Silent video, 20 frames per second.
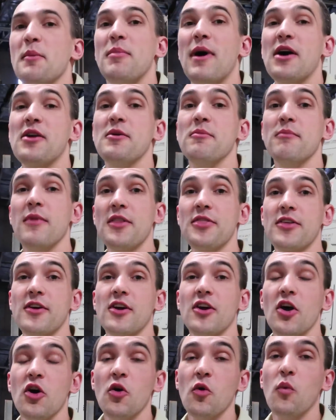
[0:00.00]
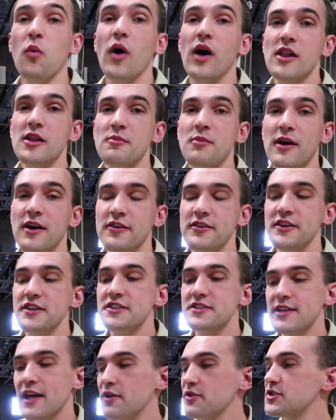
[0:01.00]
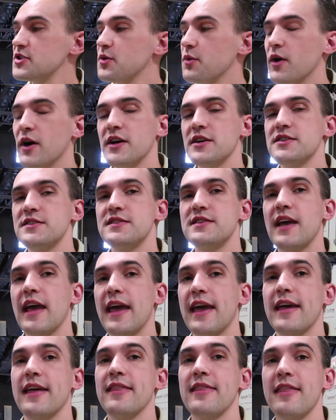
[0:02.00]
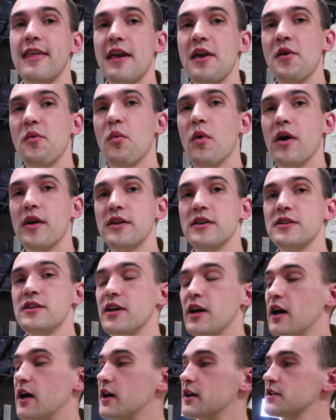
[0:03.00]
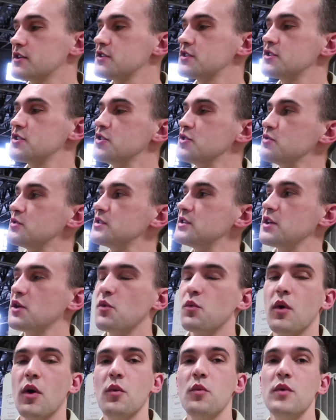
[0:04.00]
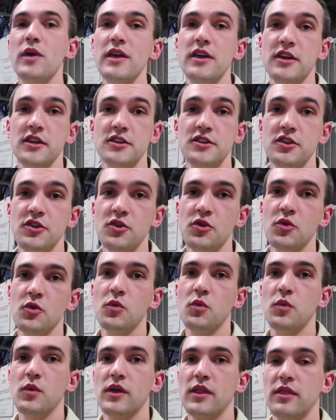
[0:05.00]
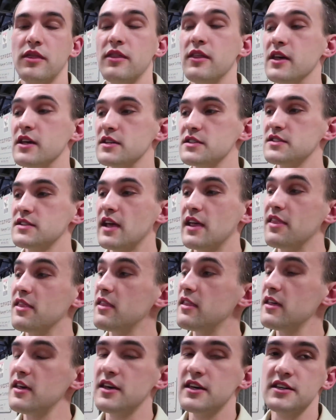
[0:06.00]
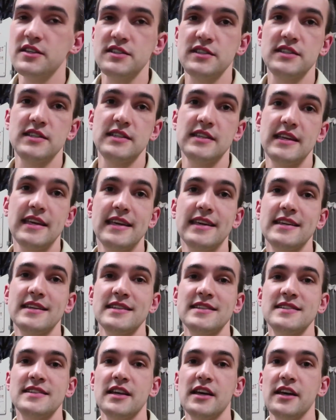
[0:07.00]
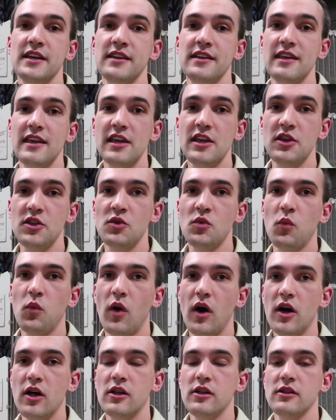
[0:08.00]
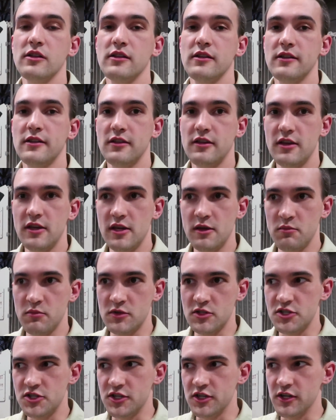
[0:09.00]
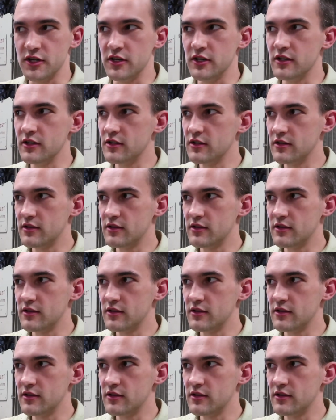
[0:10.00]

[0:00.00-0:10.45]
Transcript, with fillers: About a month ago, Walabot reached out to us and they wanted us to see what we could do with this. And this is an in-wall imager.